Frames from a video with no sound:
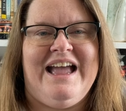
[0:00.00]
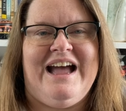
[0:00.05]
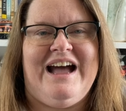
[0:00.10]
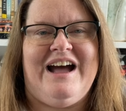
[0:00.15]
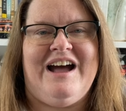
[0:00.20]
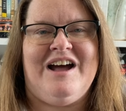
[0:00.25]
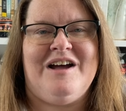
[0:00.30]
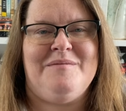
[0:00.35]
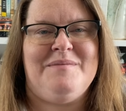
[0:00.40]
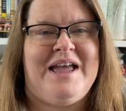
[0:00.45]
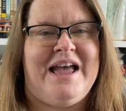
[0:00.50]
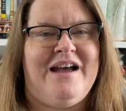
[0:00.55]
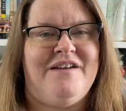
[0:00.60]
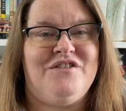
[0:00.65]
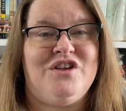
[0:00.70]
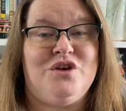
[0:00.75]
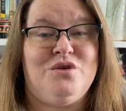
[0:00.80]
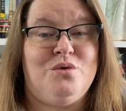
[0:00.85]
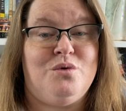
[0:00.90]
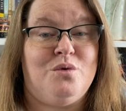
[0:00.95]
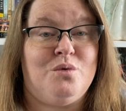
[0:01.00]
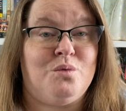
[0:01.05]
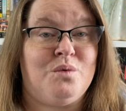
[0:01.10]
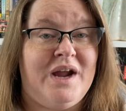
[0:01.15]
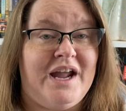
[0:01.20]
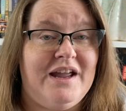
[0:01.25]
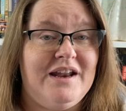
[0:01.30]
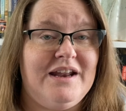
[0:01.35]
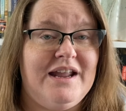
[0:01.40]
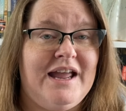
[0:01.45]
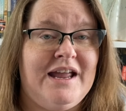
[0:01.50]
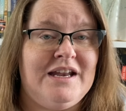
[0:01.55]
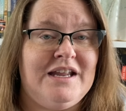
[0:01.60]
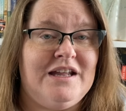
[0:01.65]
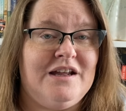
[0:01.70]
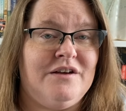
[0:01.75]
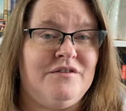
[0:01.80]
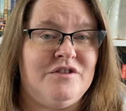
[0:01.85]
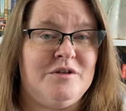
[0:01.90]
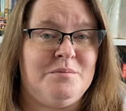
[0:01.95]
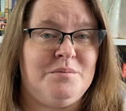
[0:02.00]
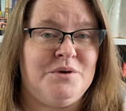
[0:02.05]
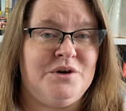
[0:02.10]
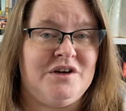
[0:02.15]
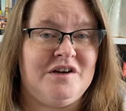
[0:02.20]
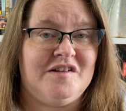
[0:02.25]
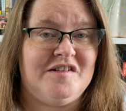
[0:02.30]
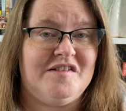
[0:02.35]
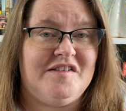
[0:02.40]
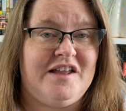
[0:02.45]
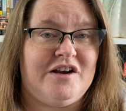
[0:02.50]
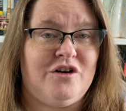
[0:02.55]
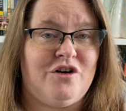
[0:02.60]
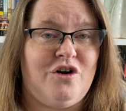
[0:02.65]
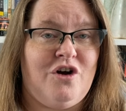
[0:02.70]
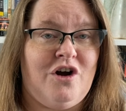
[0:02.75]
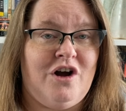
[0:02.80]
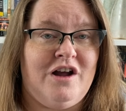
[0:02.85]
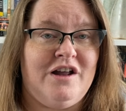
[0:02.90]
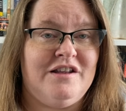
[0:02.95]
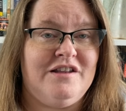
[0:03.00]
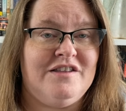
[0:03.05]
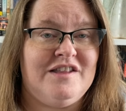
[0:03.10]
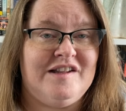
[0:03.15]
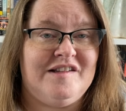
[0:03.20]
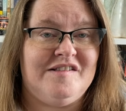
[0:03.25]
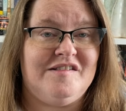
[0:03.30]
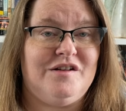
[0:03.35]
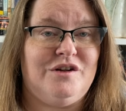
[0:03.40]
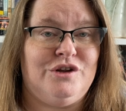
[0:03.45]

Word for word: Um, have you read any of the books that are on this